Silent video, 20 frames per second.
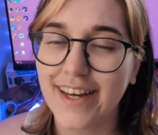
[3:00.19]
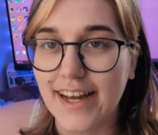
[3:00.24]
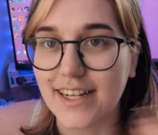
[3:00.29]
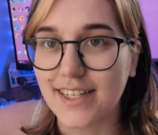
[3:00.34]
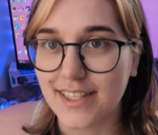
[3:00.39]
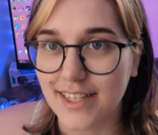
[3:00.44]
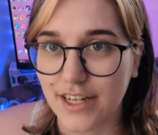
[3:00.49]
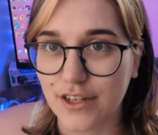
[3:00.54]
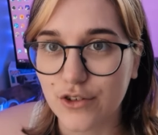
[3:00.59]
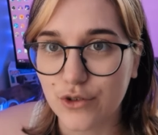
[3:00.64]

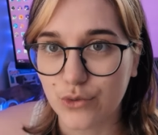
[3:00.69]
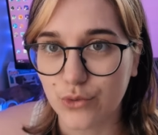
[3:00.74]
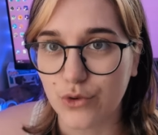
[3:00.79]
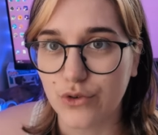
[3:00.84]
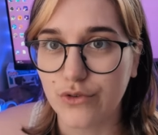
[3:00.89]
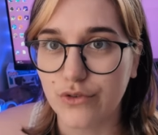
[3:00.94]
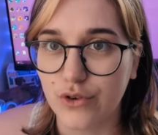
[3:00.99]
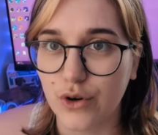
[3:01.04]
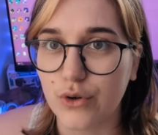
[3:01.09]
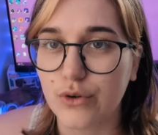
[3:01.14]

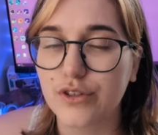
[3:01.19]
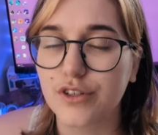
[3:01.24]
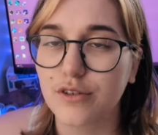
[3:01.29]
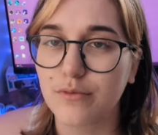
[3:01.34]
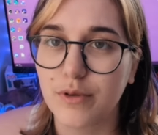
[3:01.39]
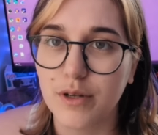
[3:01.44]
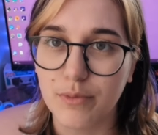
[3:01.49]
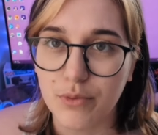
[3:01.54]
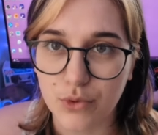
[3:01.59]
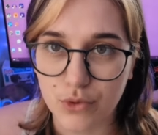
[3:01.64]
asexual folks or
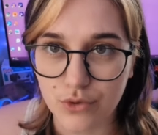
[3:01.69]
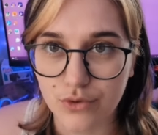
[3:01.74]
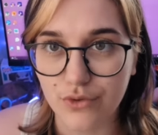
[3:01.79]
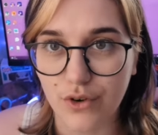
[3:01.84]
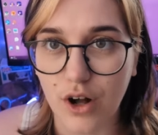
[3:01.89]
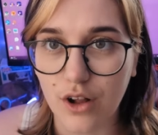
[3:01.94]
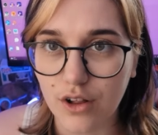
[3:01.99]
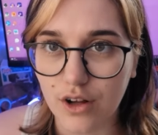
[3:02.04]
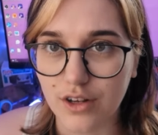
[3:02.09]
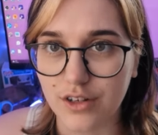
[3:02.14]
people who
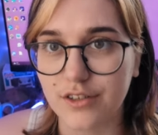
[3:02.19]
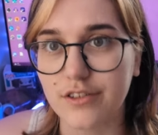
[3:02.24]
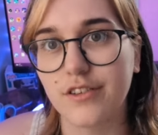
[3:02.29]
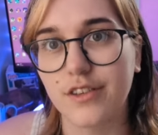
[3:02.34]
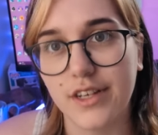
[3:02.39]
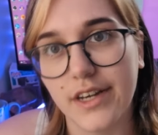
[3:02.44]
fall under